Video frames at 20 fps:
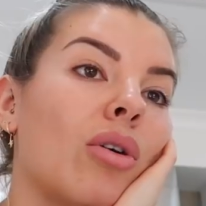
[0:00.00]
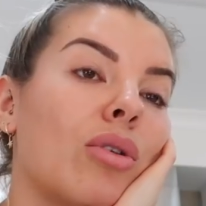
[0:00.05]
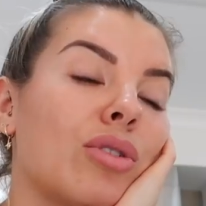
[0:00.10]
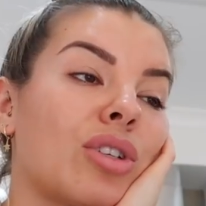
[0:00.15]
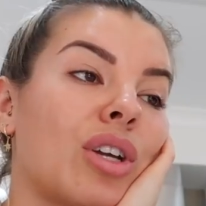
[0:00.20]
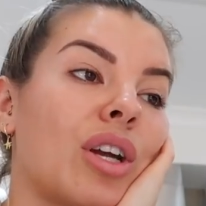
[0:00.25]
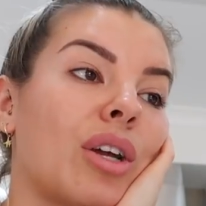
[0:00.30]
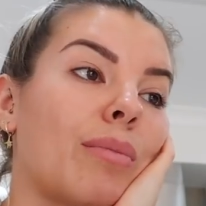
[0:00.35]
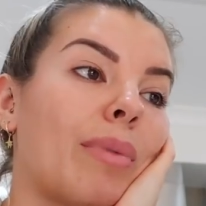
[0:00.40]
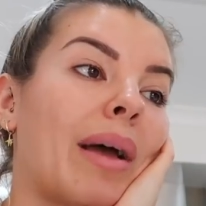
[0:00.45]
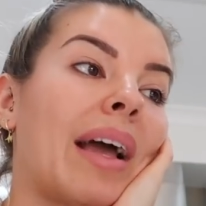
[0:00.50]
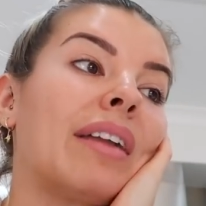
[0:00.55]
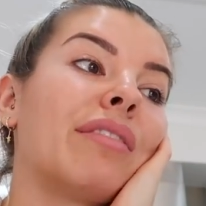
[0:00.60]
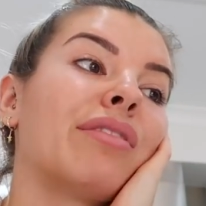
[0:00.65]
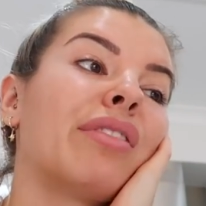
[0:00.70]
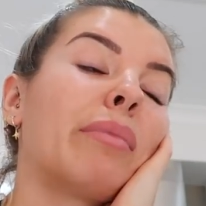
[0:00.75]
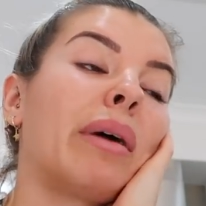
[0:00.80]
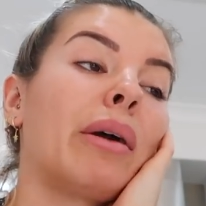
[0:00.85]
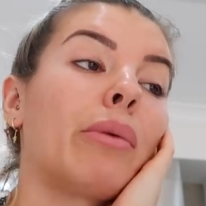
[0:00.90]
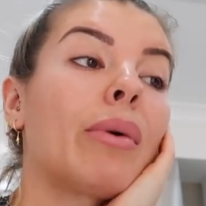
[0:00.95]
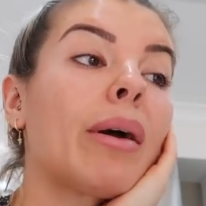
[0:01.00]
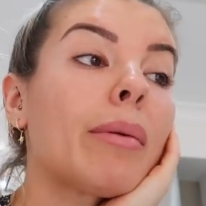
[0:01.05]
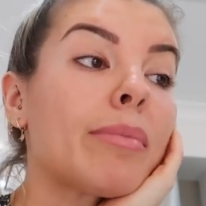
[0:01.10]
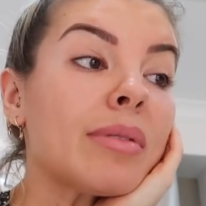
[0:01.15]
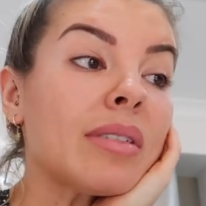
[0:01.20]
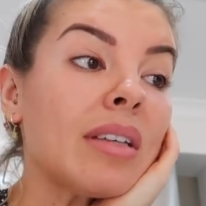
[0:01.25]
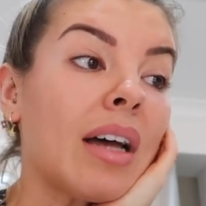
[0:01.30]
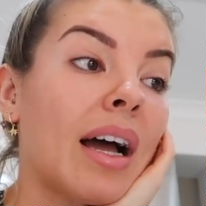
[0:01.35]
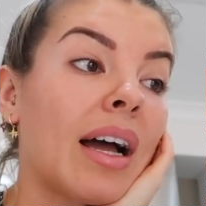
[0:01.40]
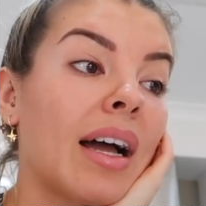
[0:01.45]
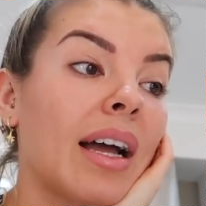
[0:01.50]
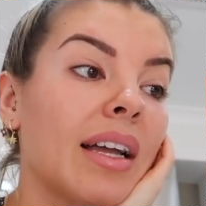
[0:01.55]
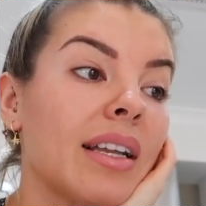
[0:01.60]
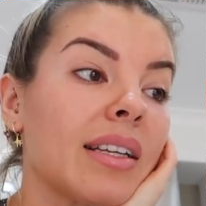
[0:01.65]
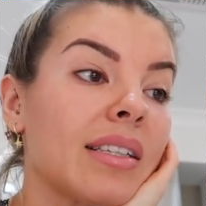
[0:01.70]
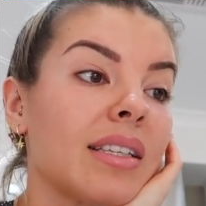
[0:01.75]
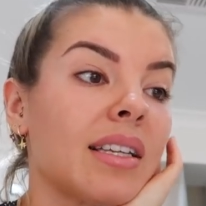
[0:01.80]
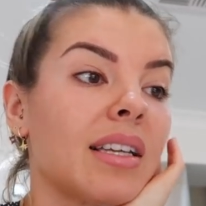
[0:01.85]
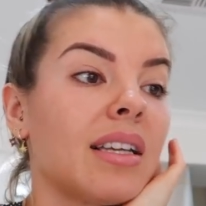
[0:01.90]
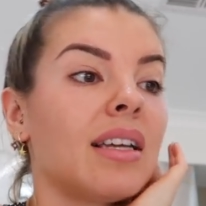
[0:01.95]
Also paid for my
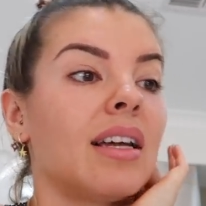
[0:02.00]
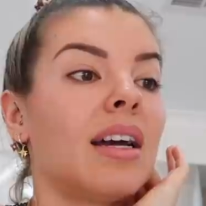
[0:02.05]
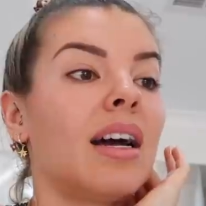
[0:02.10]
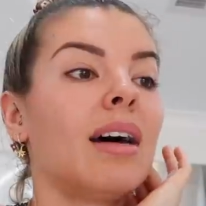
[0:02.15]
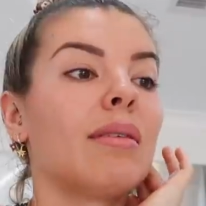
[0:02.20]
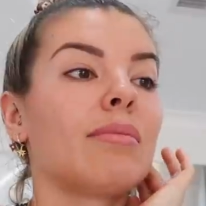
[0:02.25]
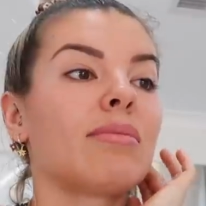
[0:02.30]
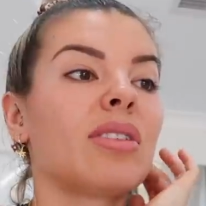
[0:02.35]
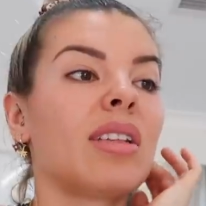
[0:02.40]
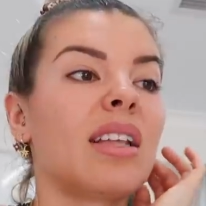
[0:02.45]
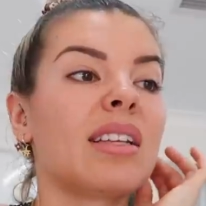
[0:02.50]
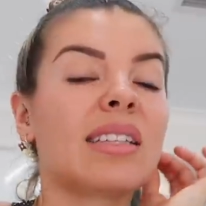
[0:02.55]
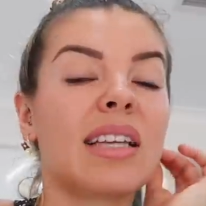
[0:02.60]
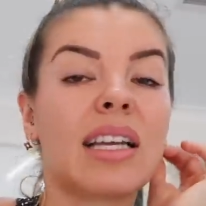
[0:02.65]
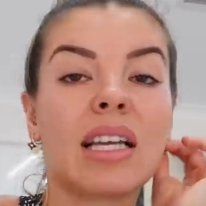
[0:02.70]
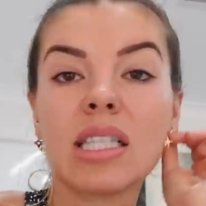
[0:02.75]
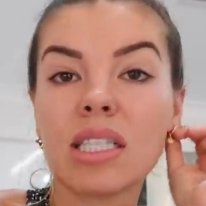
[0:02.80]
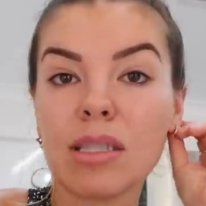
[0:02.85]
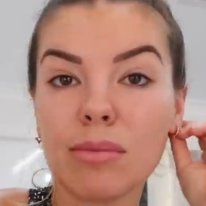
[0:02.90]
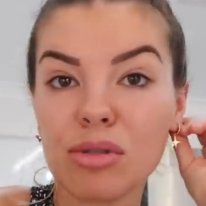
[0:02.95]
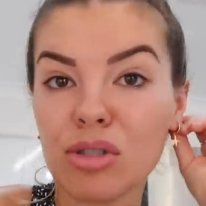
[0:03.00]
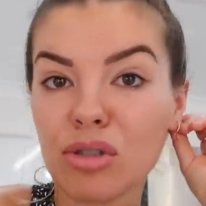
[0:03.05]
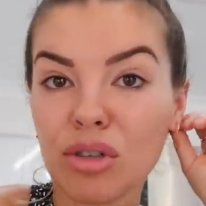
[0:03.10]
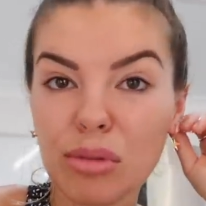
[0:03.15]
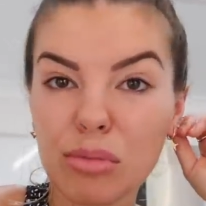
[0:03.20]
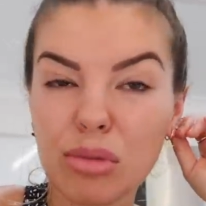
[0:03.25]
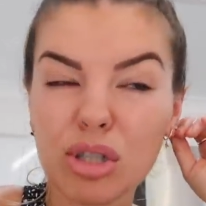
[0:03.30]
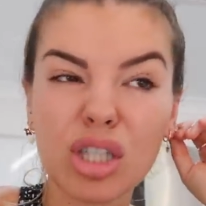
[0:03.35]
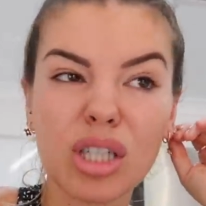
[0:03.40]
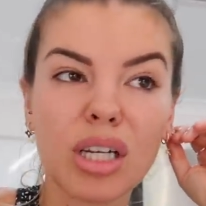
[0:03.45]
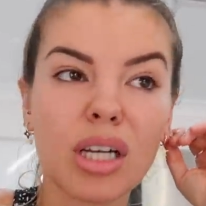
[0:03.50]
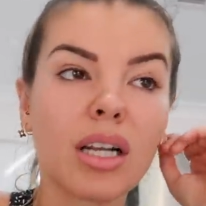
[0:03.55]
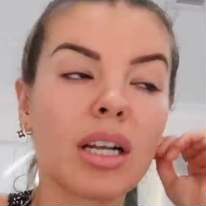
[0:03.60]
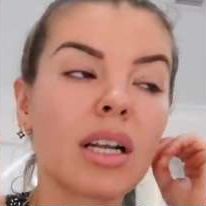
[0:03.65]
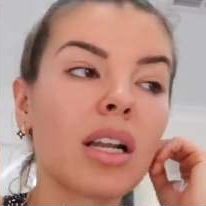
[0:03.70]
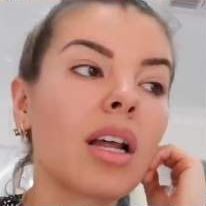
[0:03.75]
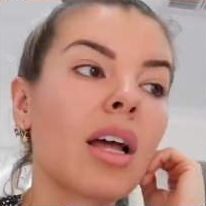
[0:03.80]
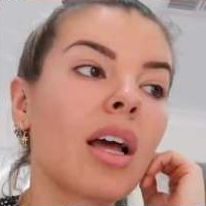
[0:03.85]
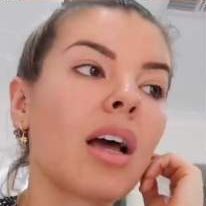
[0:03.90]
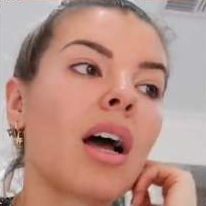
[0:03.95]
website, um, so that's like a
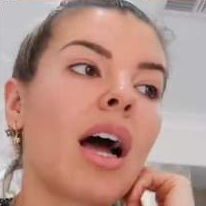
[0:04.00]
subscription.